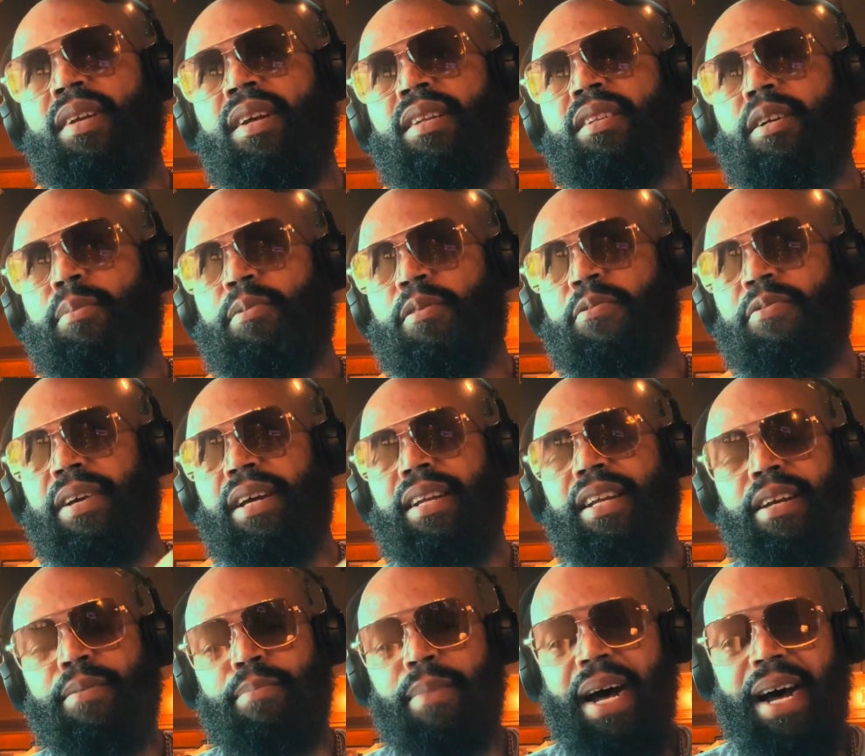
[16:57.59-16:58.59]
The
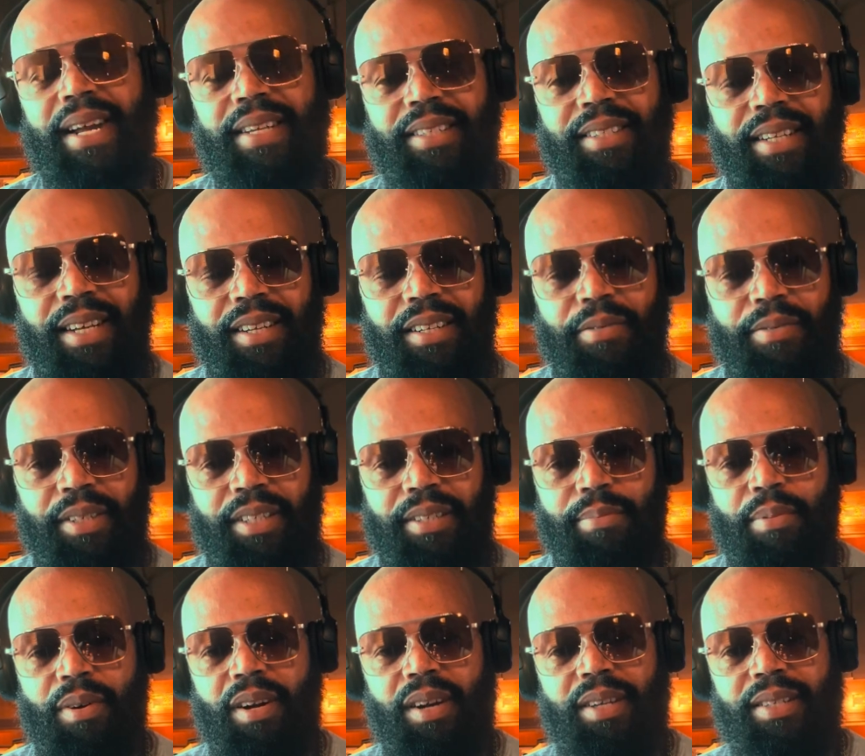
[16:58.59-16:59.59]
prevailing mindset of these
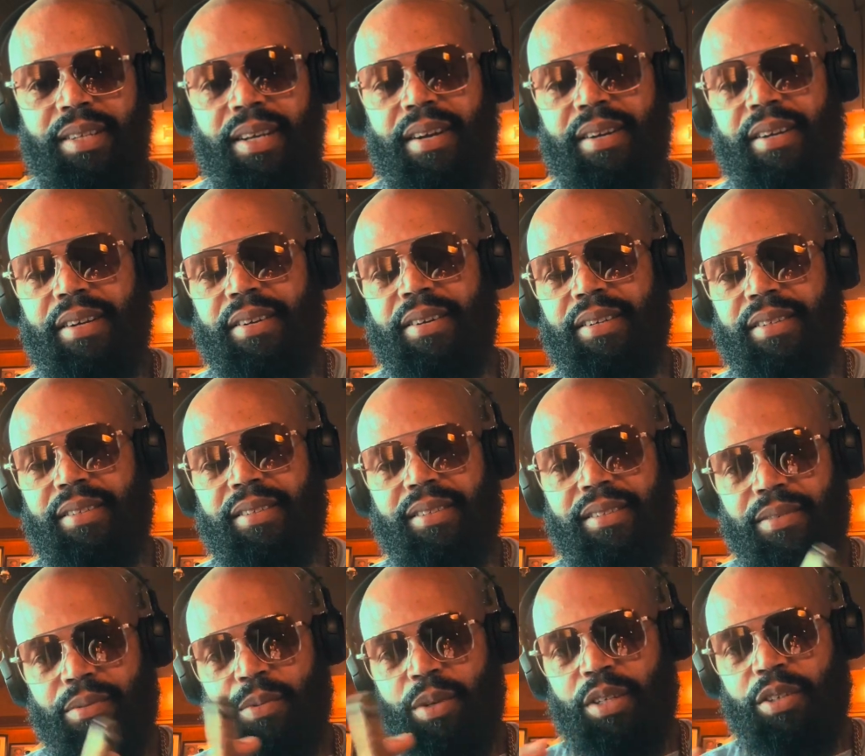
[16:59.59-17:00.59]
broads out here
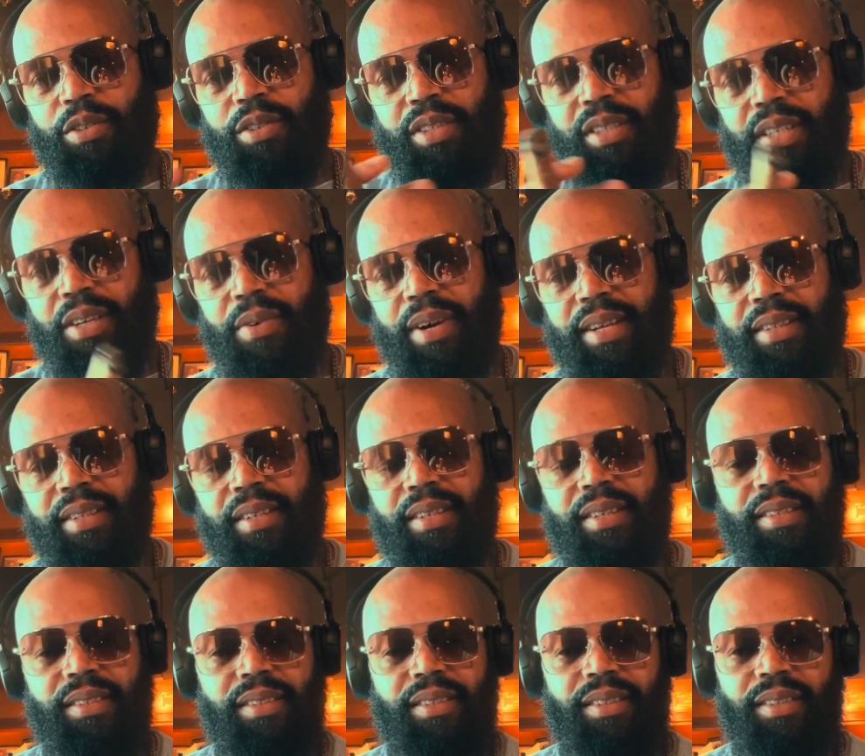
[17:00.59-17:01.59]
is what you see right there.
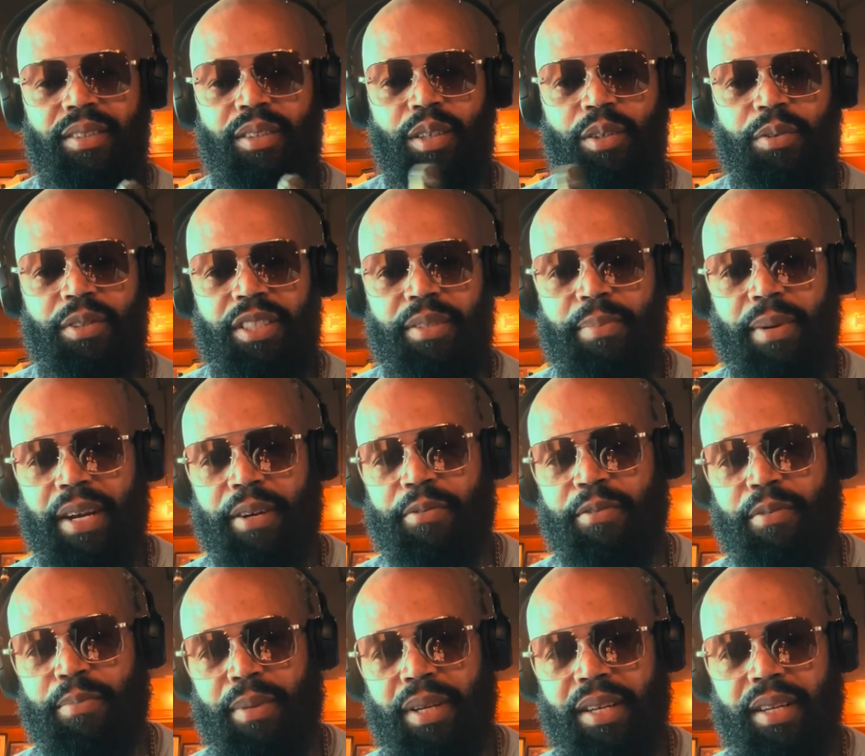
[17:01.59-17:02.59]
No respect for
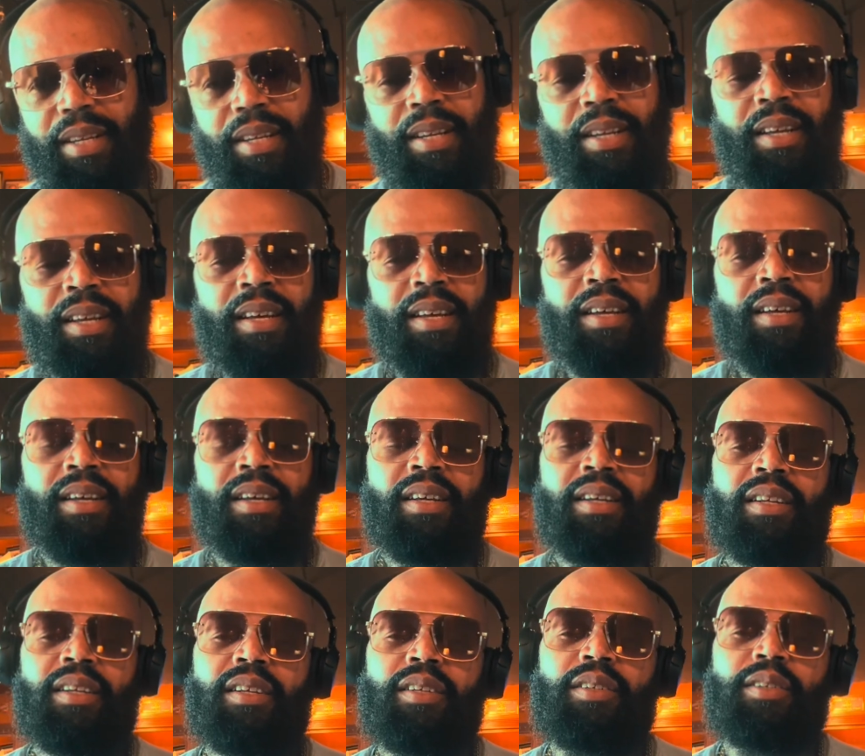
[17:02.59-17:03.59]
men,
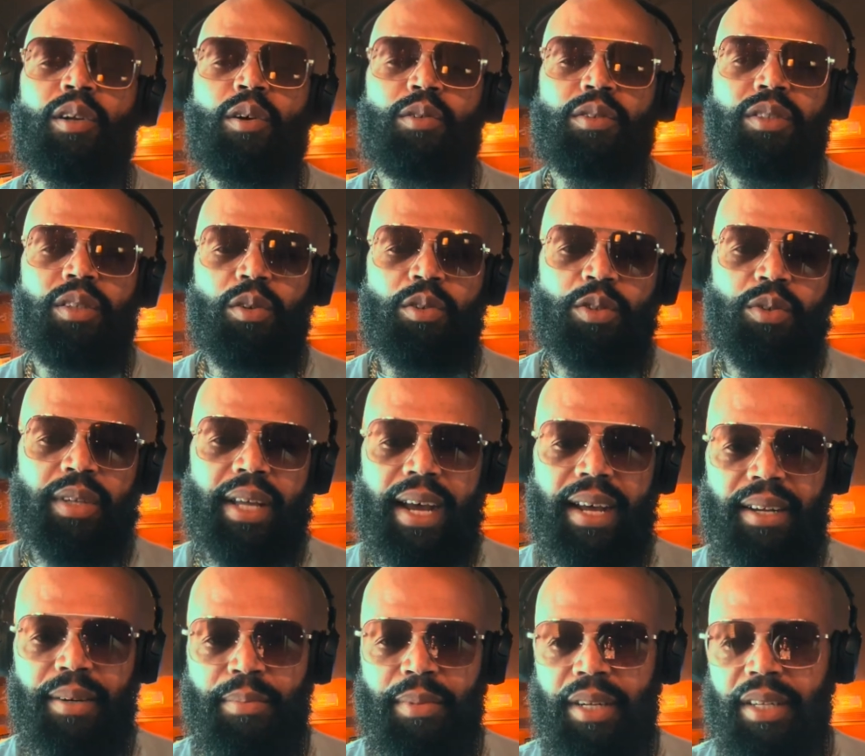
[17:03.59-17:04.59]
no social
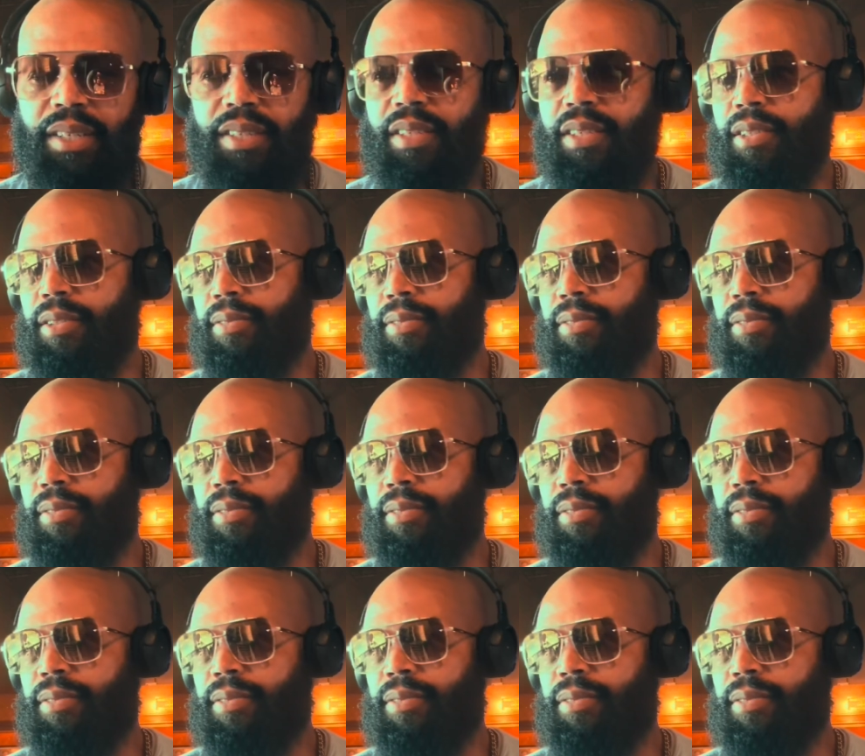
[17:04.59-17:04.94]
calibration,